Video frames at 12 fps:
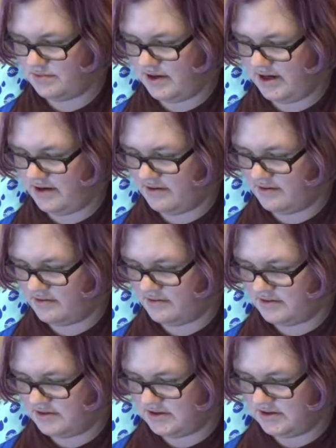
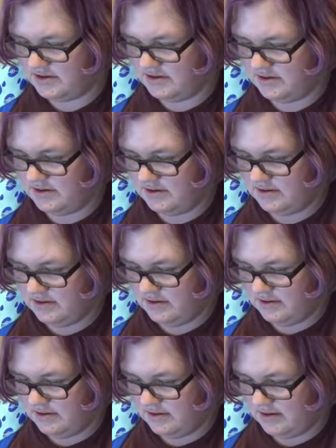rares
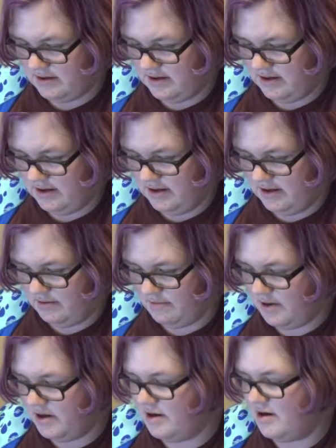and
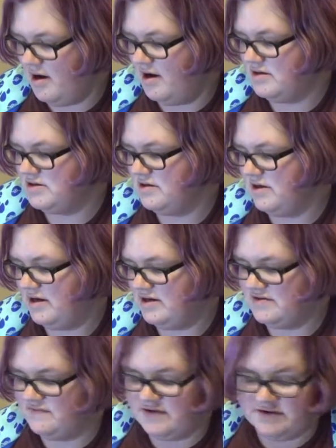whatnot. So that
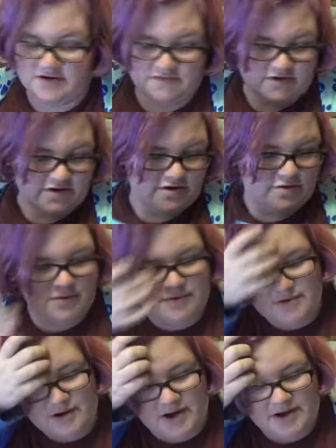is very, very
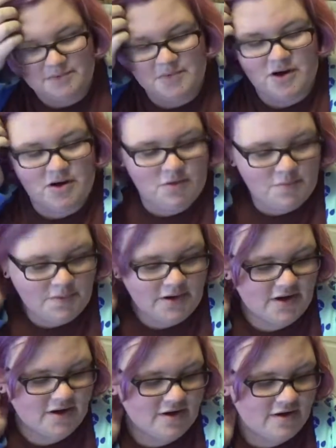cool. I am
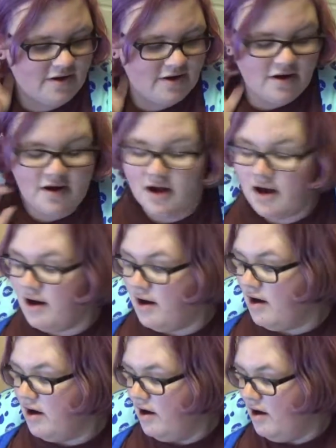hoping
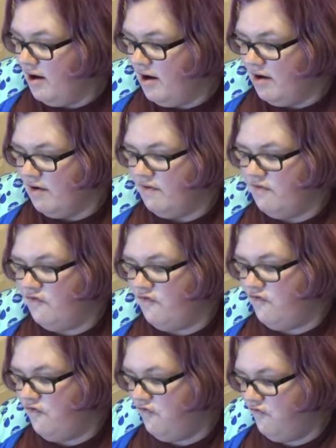
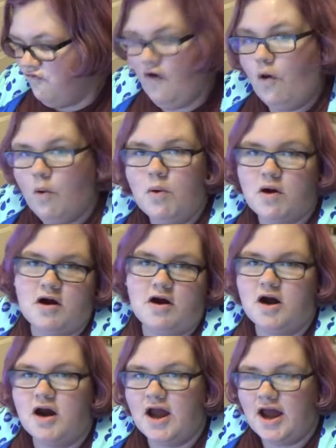
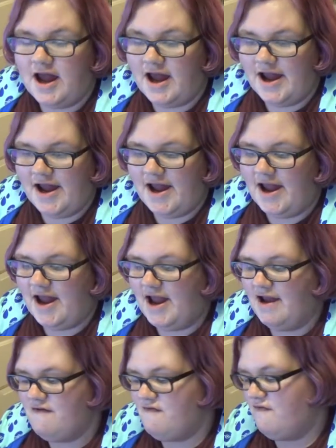for
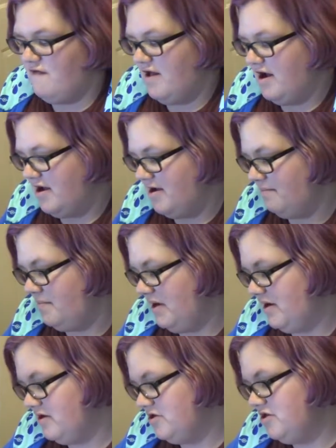a flying
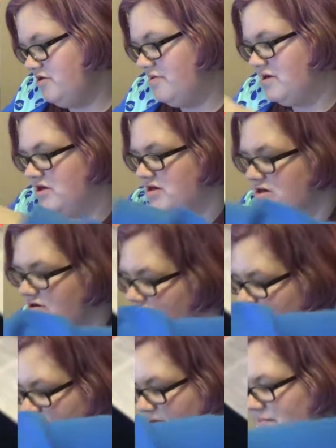Pikachu, a
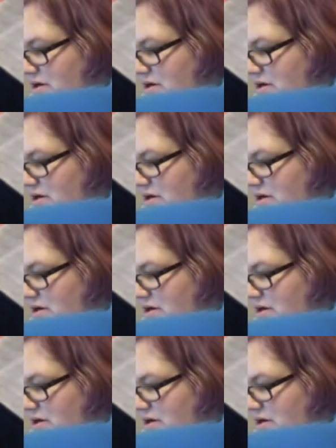surfing